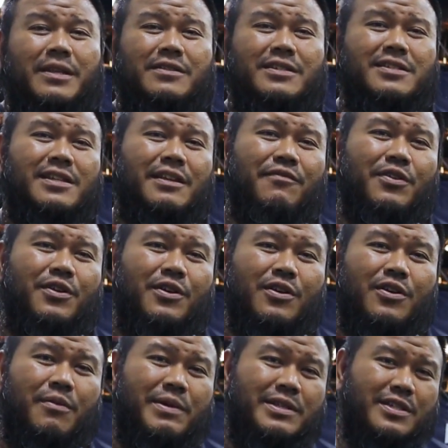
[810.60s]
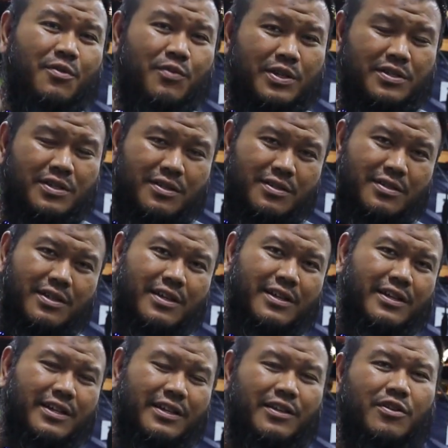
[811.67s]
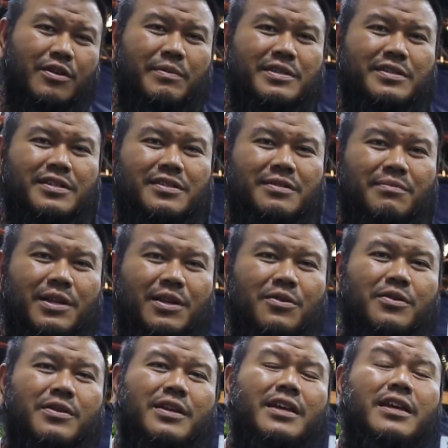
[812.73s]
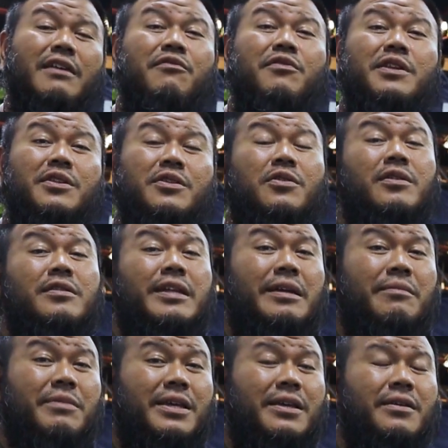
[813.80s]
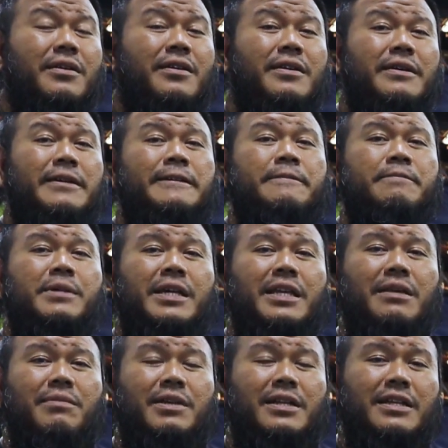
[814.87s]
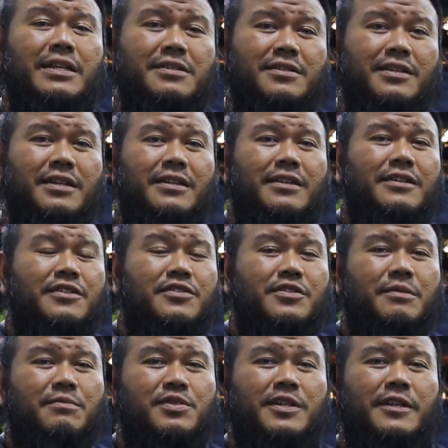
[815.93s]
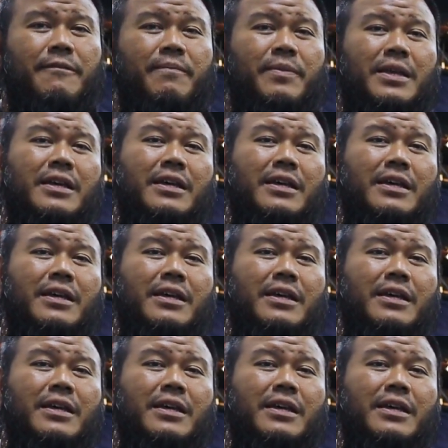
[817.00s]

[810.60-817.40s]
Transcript: just leave your comments and questions in the comment section below. If you need to contact me, my email is in the description.